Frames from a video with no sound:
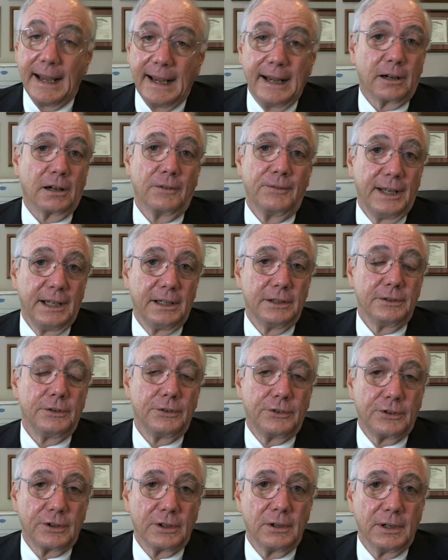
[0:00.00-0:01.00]

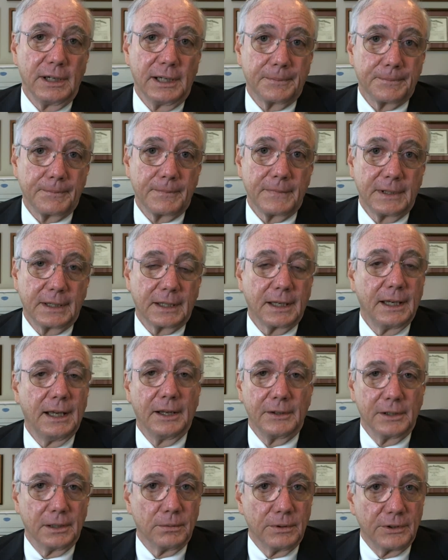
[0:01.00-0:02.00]
aggravated the jury,
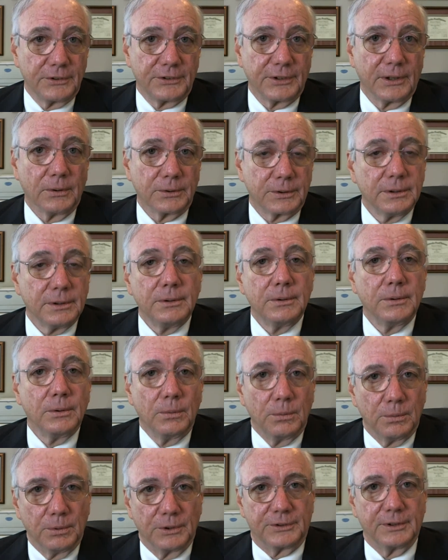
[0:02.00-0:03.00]
and the result
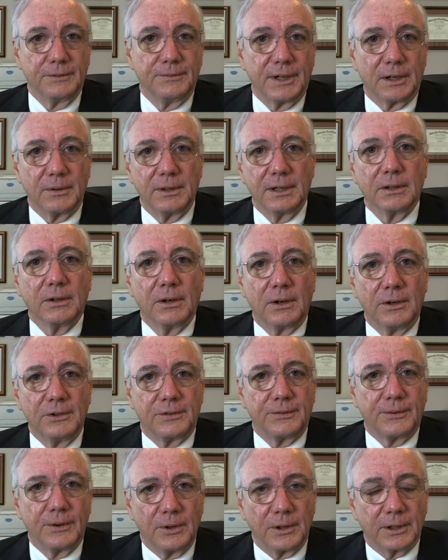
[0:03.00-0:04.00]
was a very
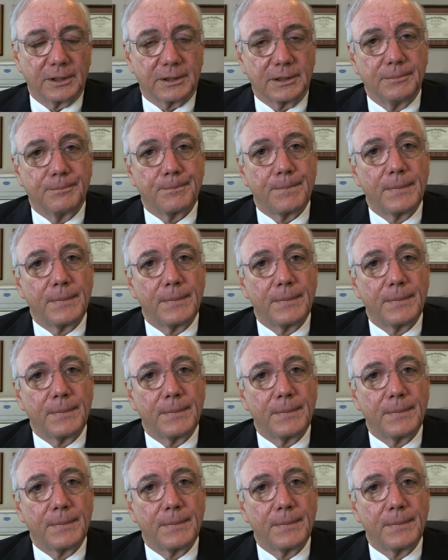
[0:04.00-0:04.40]
large verdict.